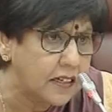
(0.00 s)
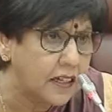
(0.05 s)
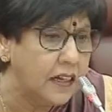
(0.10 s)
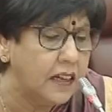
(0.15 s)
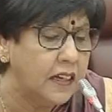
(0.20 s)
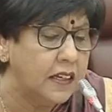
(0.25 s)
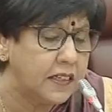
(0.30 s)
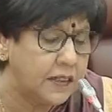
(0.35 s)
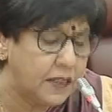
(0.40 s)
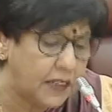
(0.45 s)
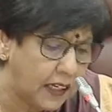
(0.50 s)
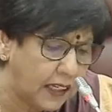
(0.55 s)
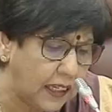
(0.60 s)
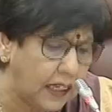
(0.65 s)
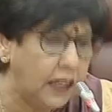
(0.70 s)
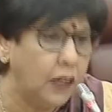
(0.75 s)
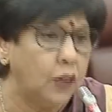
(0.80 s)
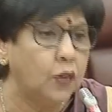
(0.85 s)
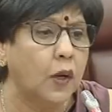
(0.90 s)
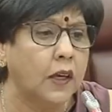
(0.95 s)
And
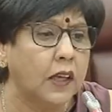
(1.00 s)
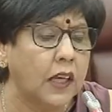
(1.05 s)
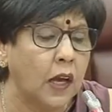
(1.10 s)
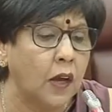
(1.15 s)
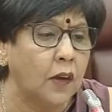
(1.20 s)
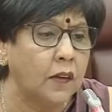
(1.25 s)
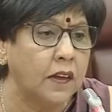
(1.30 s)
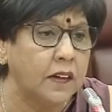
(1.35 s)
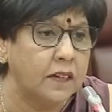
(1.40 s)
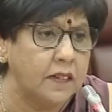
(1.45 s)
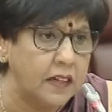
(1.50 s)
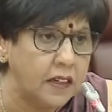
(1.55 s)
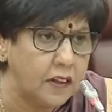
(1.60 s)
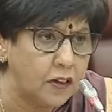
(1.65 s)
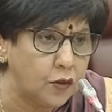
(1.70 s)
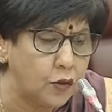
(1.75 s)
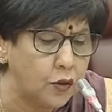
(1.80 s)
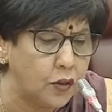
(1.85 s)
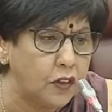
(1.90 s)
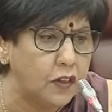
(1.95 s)
taking into
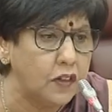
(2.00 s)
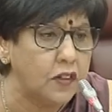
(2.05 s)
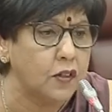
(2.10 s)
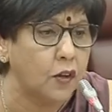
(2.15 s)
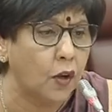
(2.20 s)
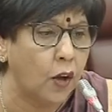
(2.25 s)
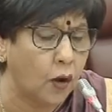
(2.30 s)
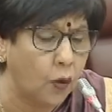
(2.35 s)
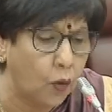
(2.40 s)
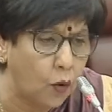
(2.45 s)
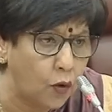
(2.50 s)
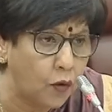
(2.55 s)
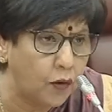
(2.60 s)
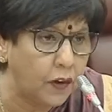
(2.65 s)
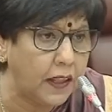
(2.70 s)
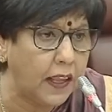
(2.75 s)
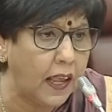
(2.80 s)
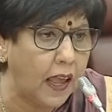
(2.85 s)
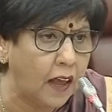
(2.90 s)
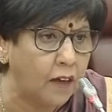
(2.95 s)
account that these students
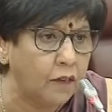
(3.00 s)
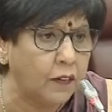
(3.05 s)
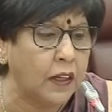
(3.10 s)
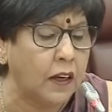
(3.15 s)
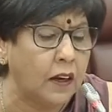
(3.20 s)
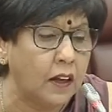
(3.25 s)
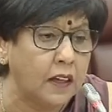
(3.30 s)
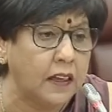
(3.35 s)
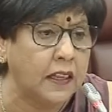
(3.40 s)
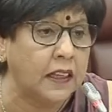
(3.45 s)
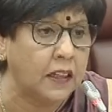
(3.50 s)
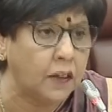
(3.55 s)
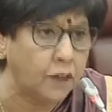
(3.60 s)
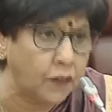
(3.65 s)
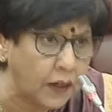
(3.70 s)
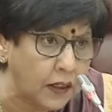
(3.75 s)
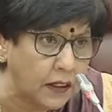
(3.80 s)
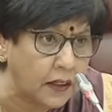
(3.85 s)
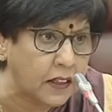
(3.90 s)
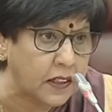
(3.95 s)
are already having
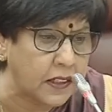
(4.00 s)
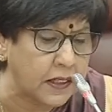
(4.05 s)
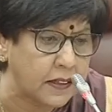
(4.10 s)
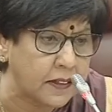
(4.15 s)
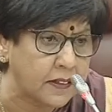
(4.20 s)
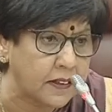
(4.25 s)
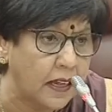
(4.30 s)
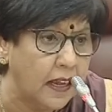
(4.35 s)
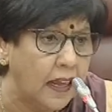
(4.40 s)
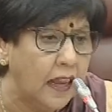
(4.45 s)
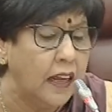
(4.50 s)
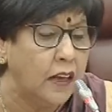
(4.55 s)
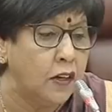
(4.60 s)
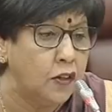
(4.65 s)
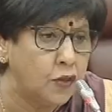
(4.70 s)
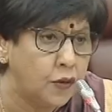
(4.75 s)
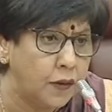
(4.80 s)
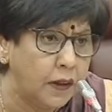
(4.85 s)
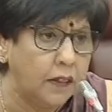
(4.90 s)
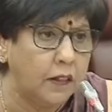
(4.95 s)
learning
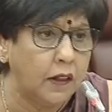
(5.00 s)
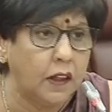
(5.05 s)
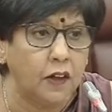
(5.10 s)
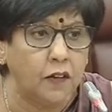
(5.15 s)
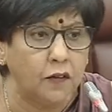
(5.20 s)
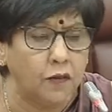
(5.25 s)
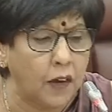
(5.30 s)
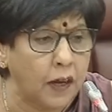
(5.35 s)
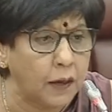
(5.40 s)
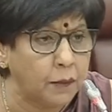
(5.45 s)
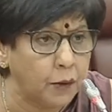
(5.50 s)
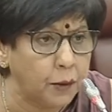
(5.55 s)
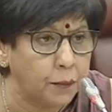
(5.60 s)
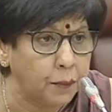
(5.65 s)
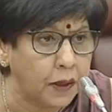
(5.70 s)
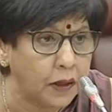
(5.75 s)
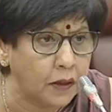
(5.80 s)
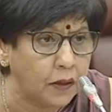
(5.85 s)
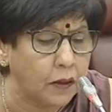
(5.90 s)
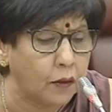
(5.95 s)
difficulties, during the
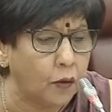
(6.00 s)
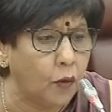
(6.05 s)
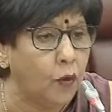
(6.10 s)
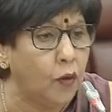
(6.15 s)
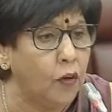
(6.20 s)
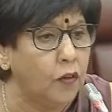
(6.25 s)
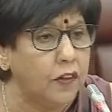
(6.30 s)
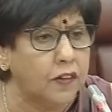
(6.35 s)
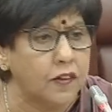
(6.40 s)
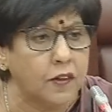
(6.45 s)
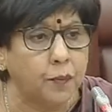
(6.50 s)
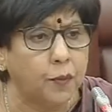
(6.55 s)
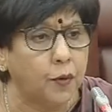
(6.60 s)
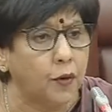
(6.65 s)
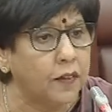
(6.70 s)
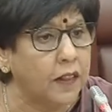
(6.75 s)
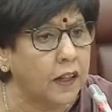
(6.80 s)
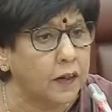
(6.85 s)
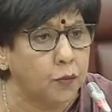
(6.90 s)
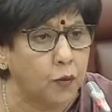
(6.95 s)
confinement period,
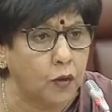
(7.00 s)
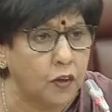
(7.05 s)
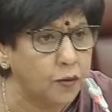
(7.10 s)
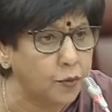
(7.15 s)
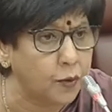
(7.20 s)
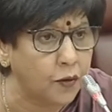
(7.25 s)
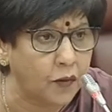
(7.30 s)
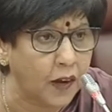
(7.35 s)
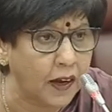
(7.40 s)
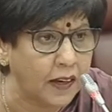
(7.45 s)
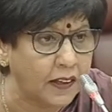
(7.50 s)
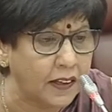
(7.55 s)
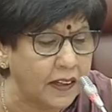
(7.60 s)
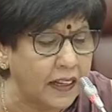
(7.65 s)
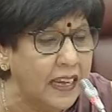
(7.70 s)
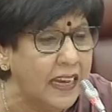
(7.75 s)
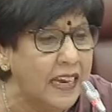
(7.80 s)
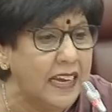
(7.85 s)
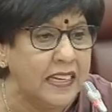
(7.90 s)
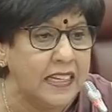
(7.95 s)
all the support that was
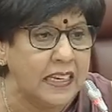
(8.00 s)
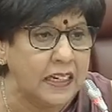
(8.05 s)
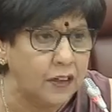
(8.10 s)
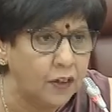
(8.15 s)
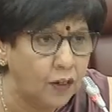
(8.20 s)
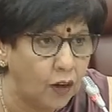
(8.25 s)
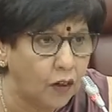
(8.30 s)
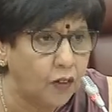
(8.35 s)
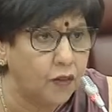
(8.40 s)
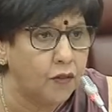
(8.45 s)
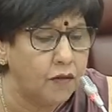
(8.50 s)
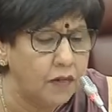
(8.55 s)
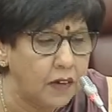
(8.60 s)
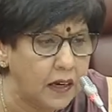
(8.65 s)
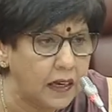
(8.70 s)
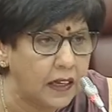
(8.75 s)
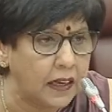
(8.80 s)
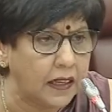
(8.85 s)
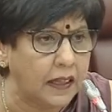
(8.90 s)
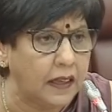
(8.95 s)
provided did
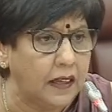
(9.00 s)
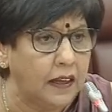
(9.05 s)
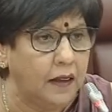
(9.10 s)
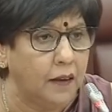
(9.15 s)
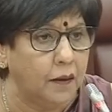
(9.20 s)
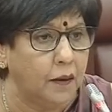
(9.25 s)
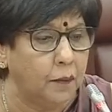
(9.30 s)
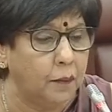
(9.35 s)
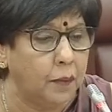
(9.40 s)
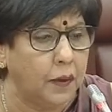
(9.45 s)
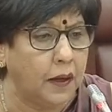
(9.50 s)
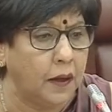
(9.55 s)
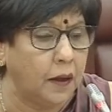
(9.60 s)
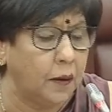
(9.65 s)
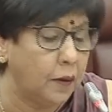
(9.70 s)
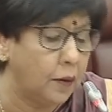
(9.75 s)
not really